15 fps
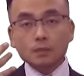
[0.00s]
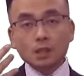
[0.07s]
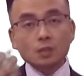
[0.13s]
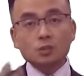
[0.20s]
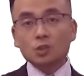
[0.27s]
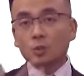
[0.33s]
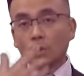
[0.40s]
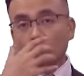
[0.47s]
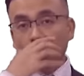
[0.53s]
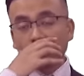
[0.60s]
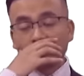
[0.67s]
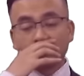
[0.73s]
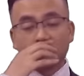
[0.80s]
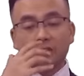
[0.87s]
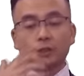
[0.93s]
So what you
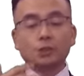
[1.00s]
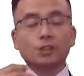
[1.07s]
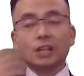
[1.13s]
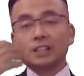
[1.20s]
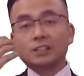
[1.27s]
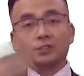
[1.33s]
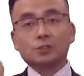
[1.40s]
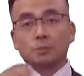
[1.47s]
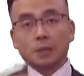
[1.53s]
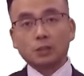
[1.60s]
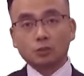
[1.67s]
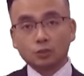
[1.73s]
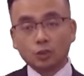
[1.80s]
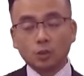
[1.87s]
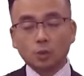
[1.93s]
need to do then is to make
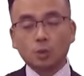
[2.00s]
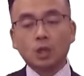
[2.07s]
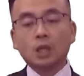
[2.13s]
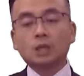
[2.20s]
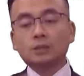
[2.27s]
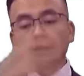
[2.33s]
sure